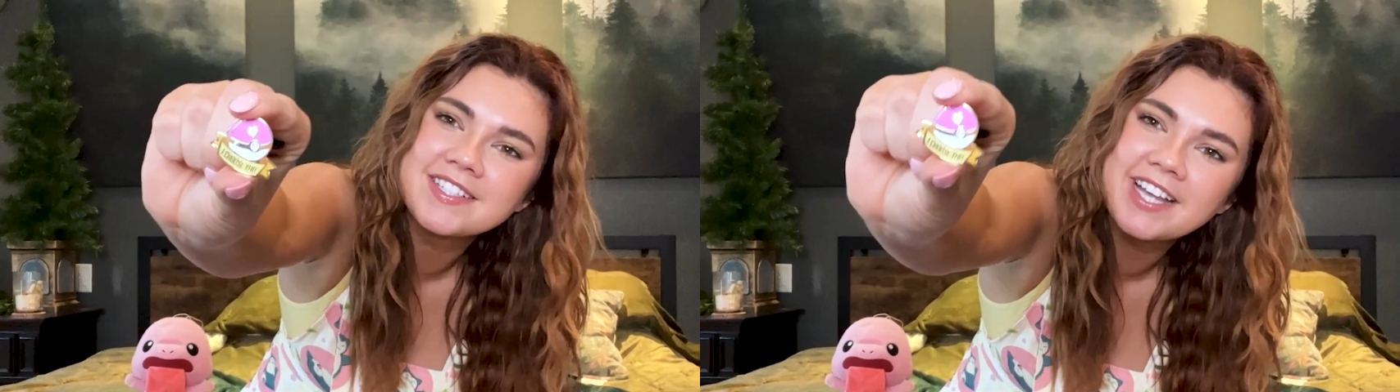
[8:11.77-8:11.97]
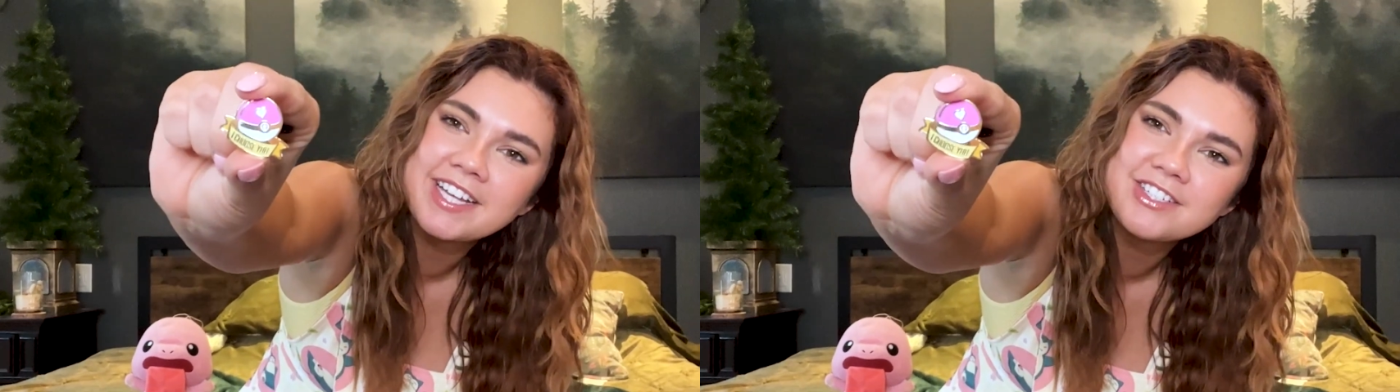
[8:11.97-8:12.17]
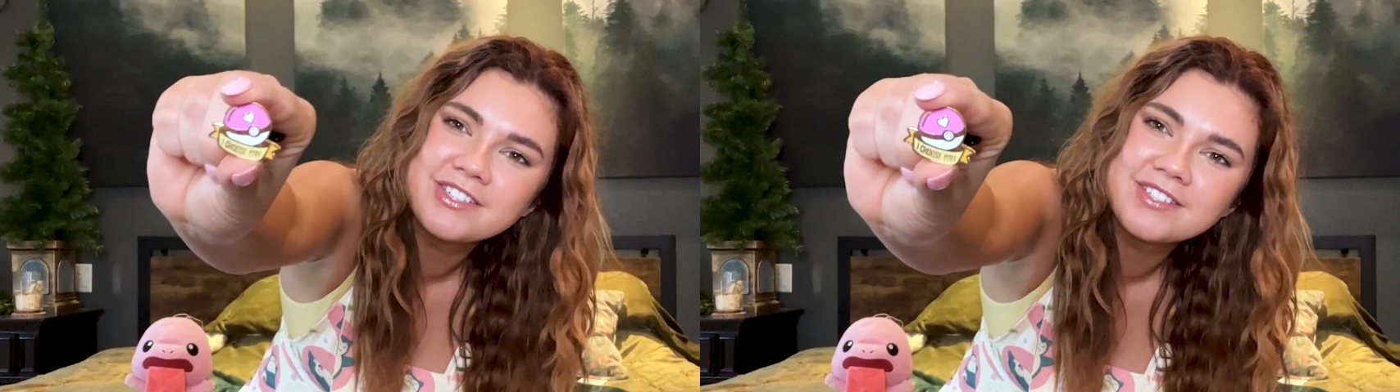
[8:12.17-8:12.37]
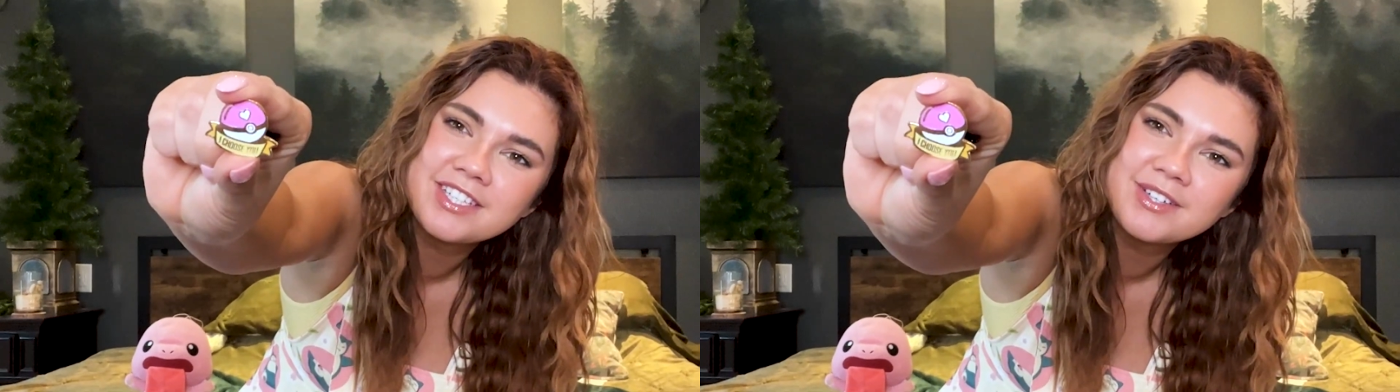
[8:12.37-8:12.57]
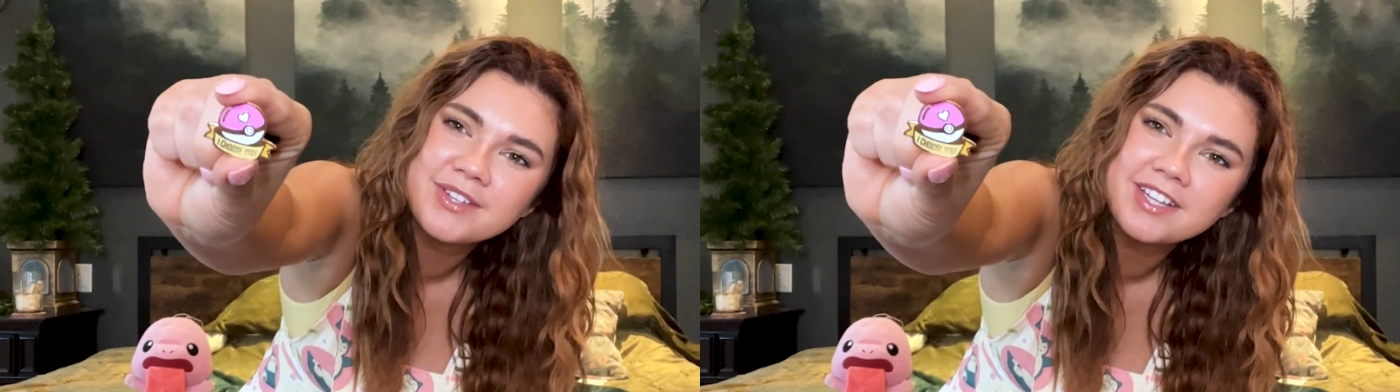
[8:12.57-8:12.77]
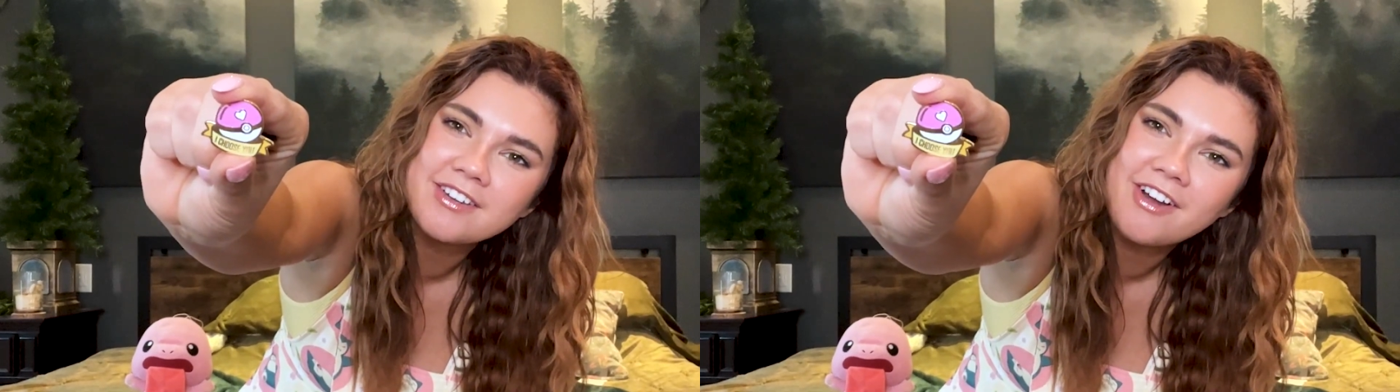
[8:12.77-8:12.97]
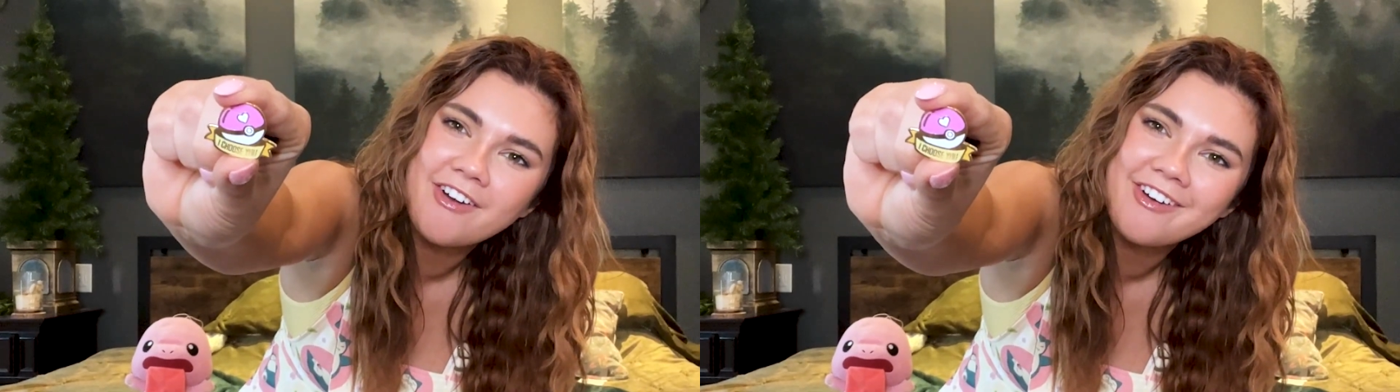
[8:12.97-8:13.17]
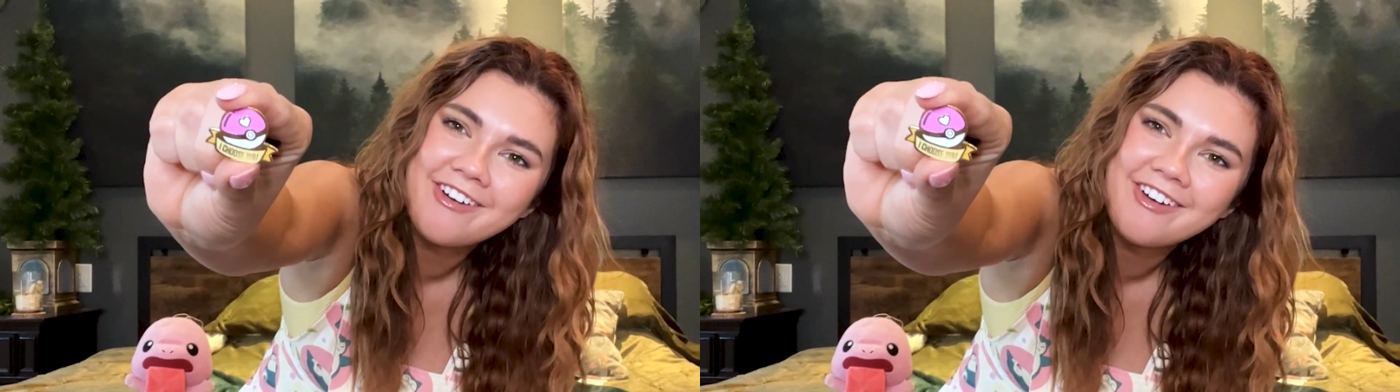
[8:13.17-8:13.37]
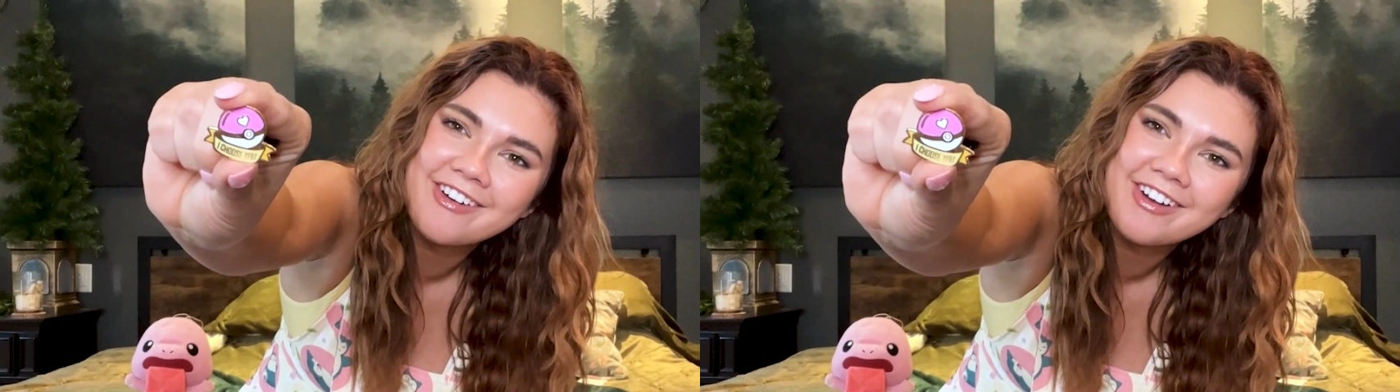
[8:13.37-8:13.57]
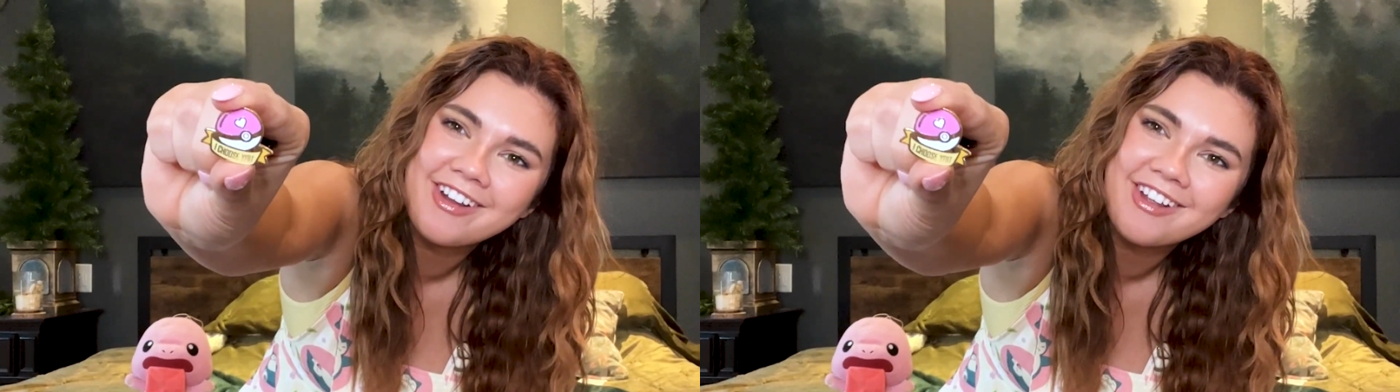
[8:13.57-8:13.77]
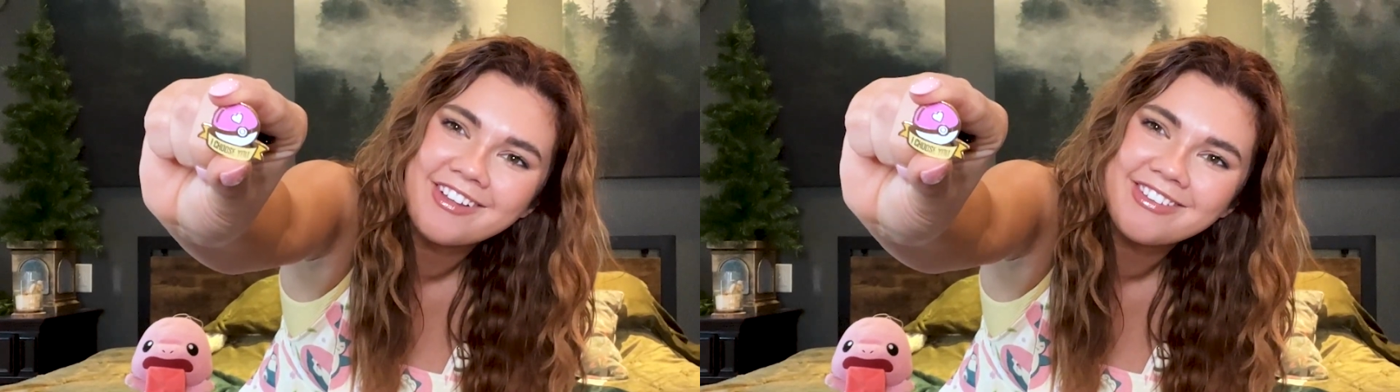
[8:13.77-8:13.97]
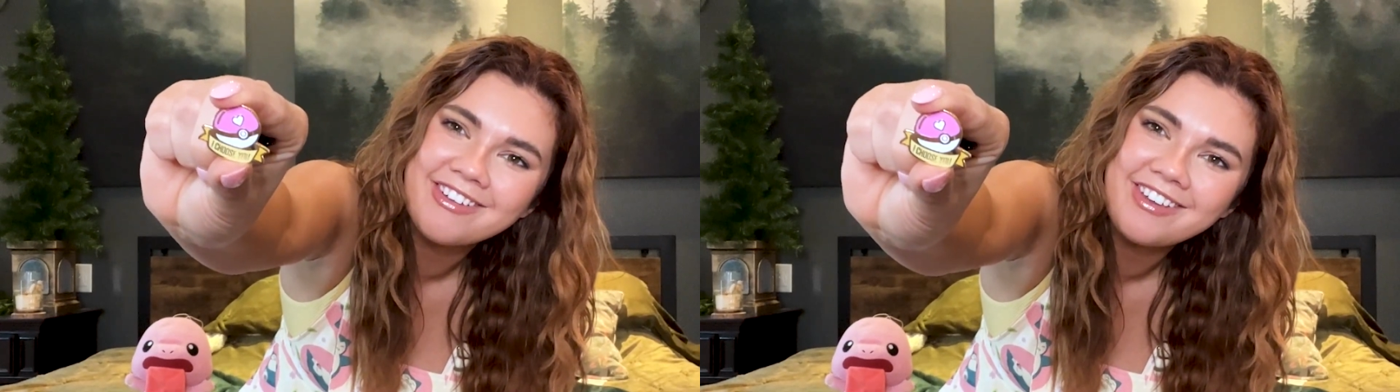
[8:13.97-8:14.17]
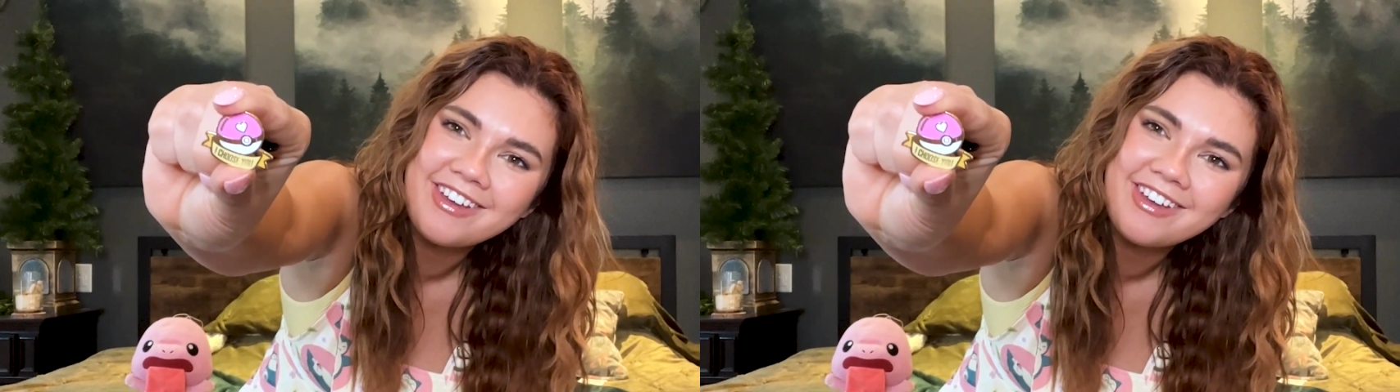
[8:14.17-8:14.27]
I choose you with a little heart on it. It's so cute.